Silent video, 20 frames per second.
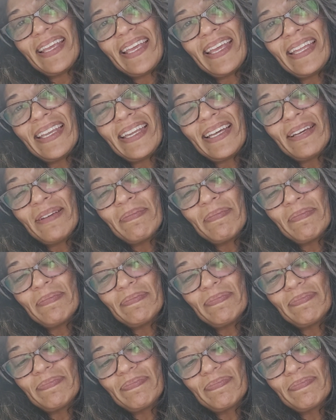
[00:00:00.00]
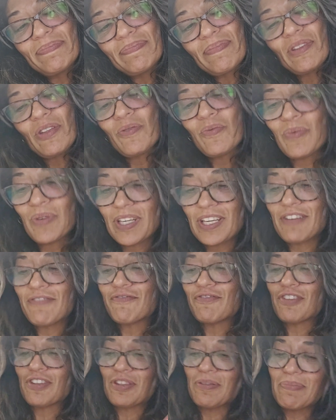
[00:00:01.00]
and I'm reading
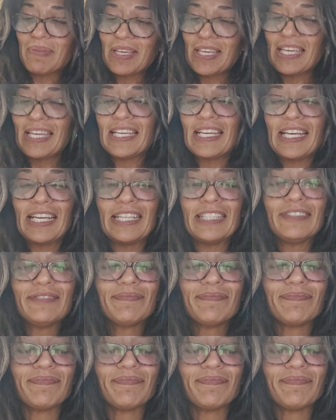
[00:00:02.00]
from the beginning